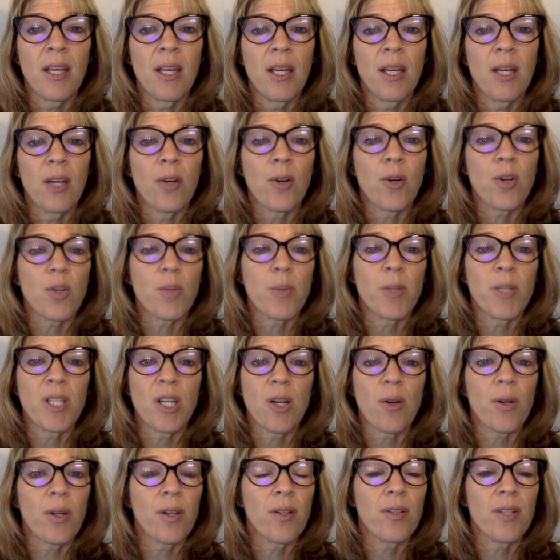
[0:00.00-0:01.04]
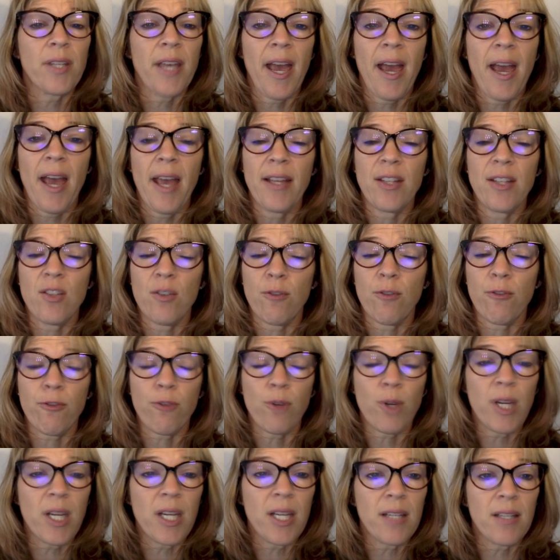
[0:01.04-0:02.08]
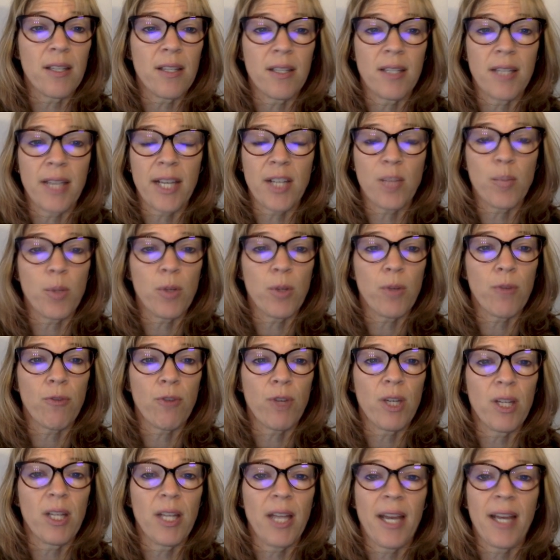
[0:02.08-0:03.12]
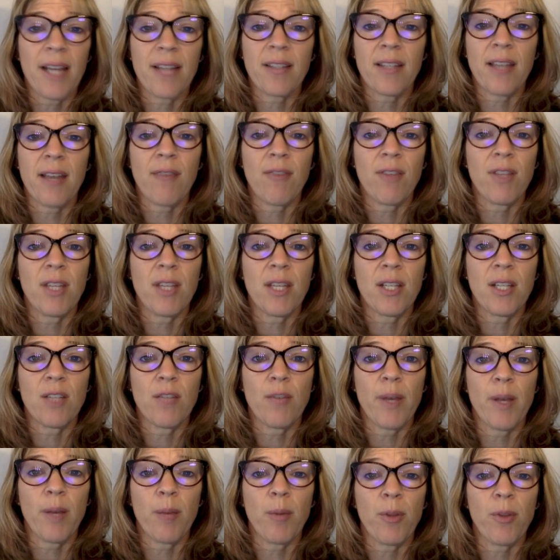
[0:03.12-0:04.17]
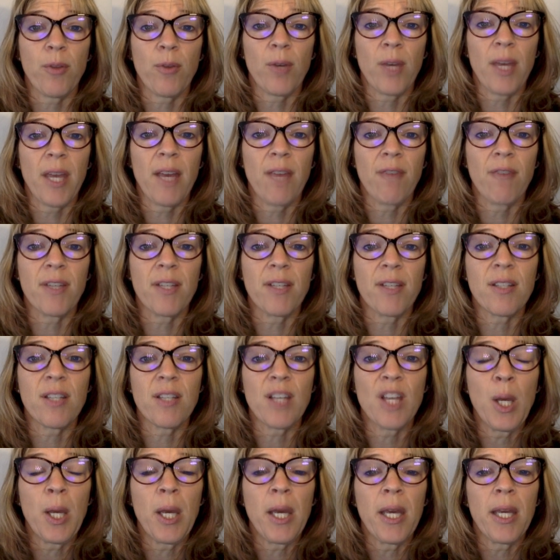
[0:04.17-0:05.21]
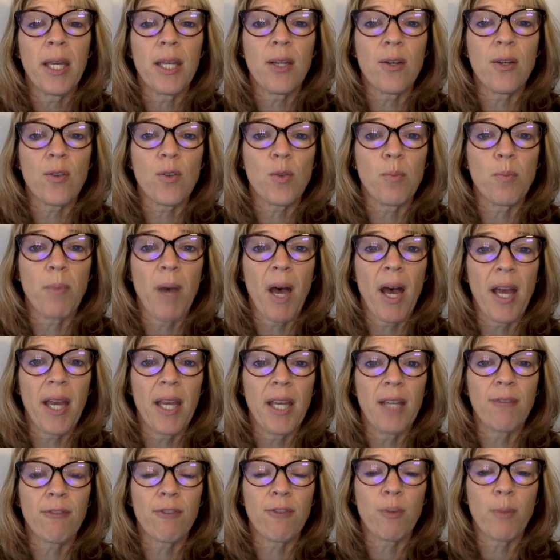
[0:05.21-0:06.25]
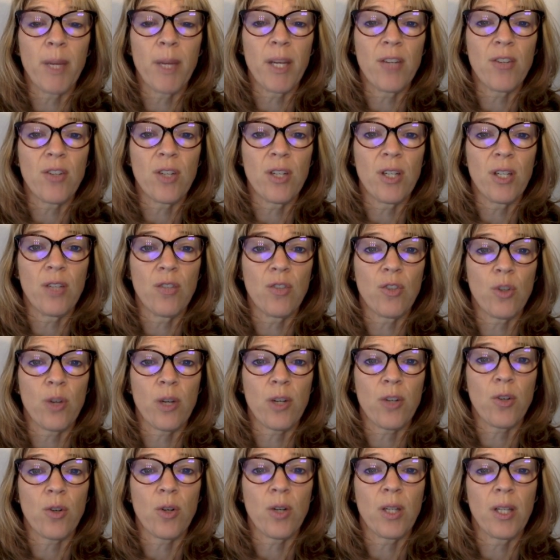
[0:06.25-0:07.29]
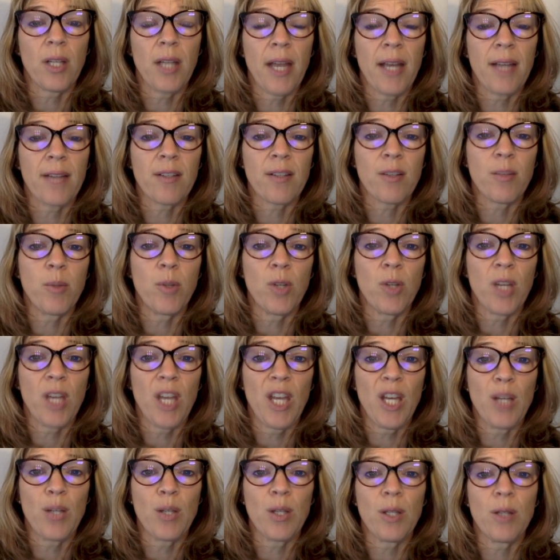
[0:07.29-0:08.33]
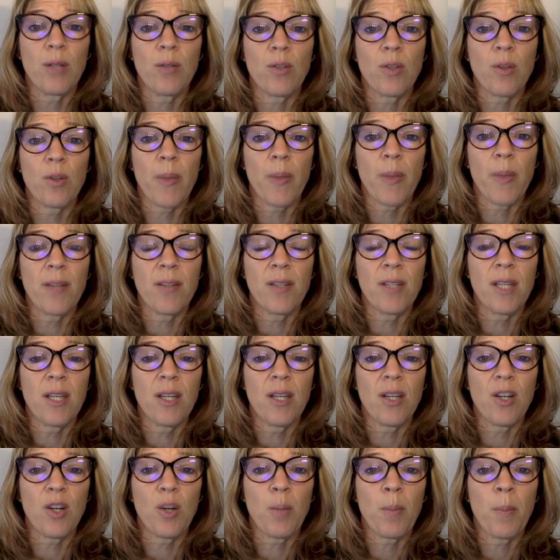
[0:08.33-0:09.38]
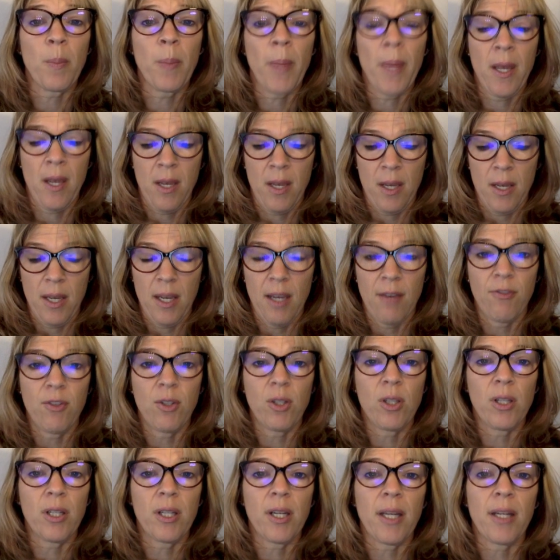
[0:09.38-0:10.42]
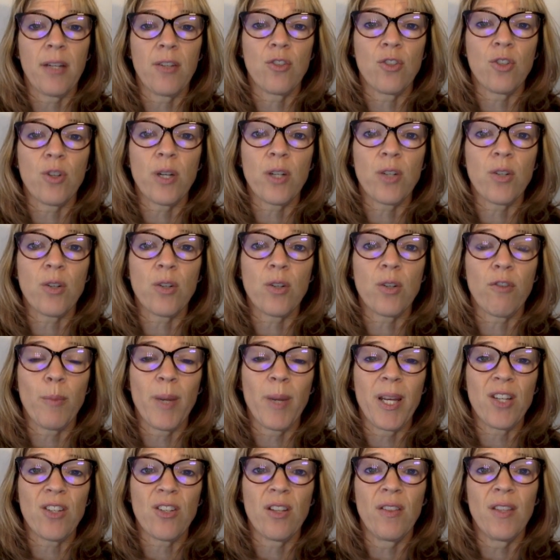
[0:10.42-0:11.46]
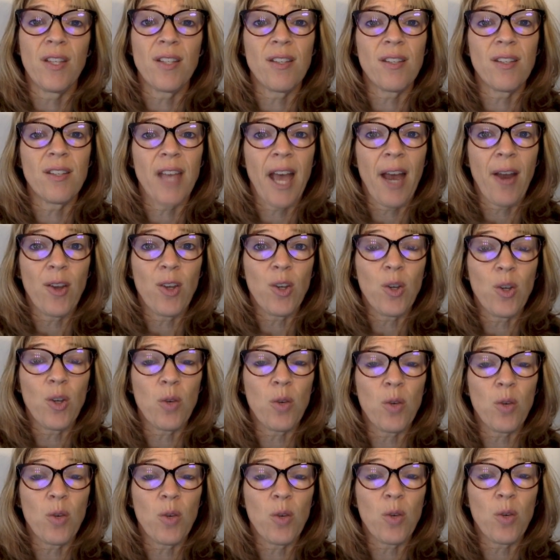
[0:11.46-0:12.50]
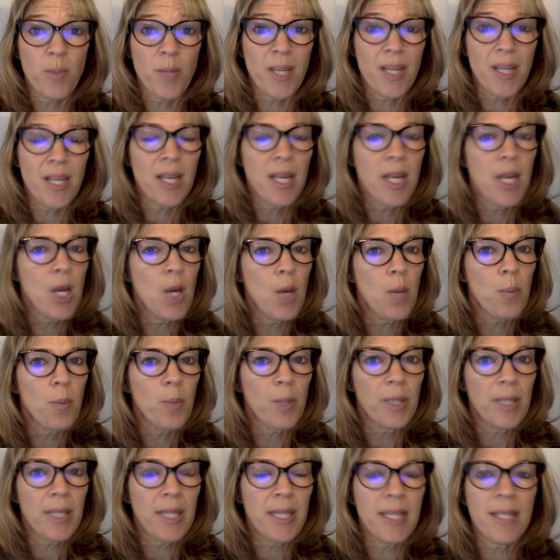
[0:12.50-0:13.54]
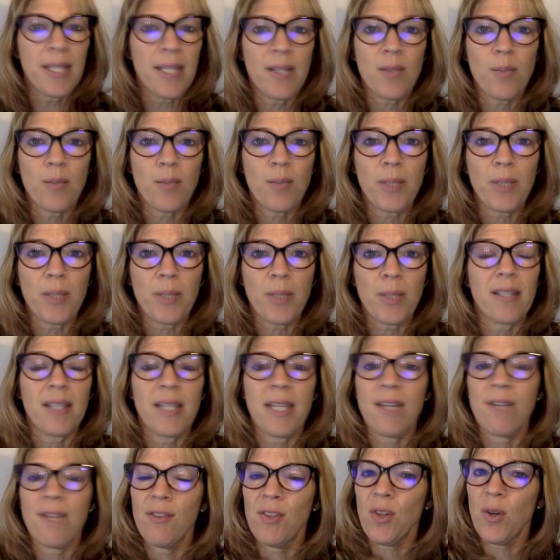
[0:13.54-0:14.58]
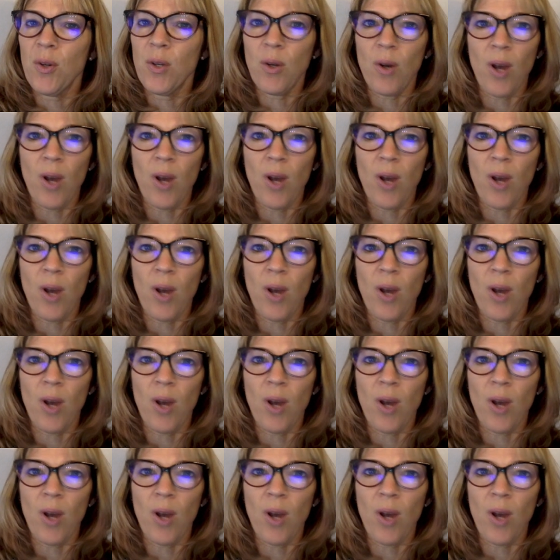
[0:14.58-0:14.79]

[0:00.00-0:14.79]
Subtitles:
Course materials, it's a textbook free class. Everything's available through Canvas. Here's my information, instructor and class communication. So this here, if you click on instructor information, this is how you can reach me. Please, please, even though you're